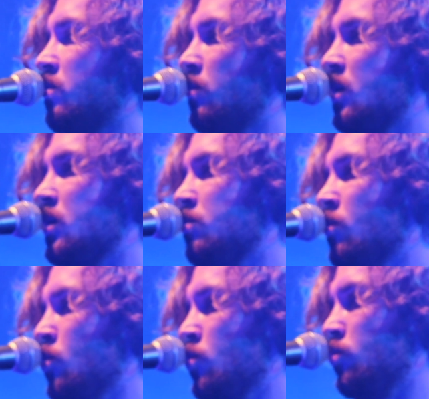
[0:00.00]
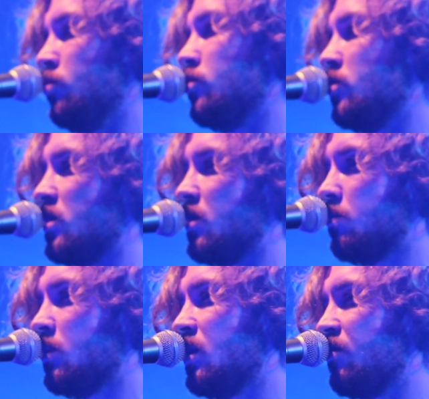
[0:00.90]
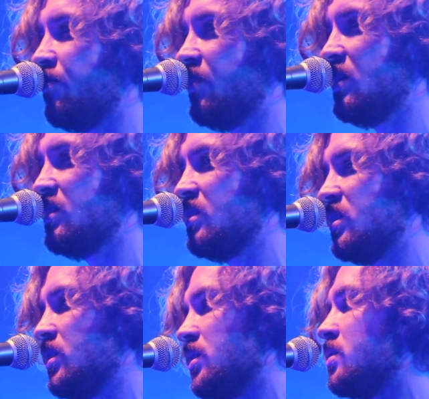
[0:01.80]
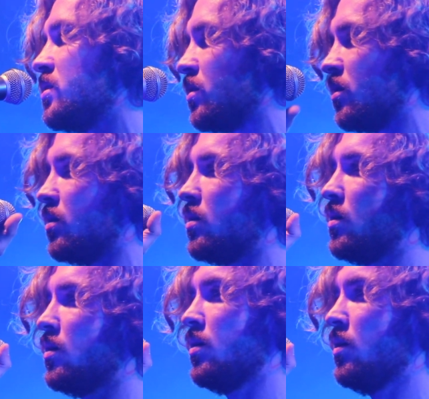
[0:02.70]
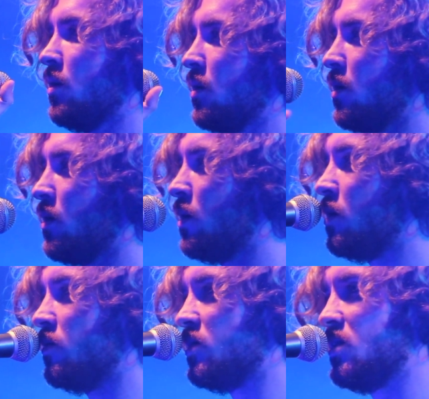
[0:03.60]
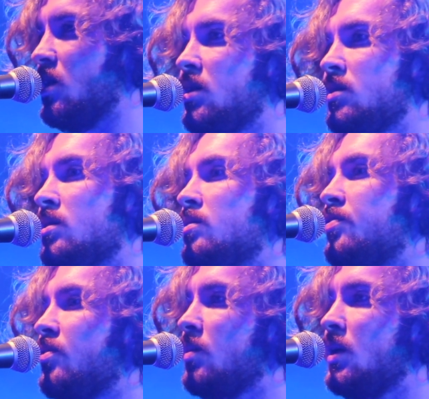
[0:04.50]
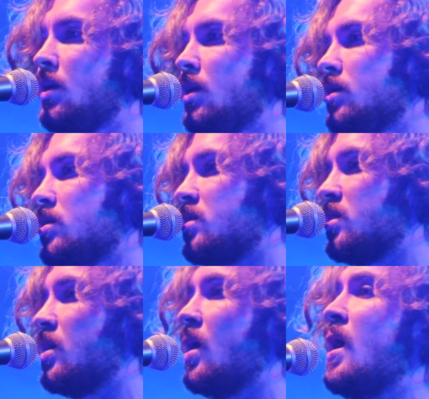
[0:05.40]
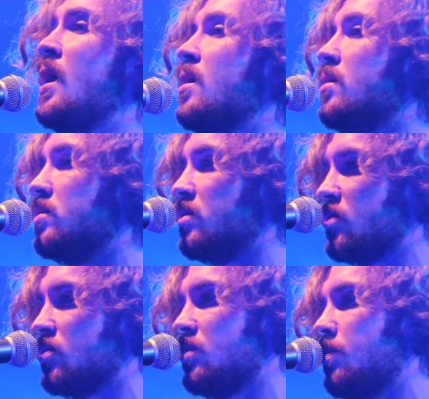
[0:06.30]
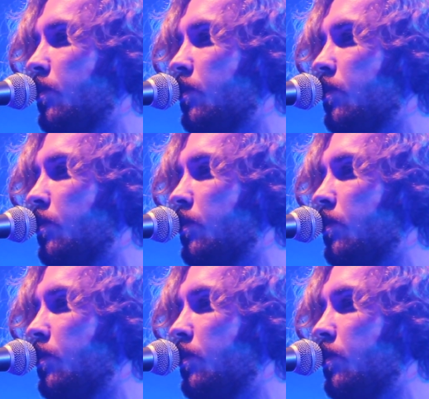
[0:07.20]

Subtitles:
many moons and many faces. You've seen the familial scars from the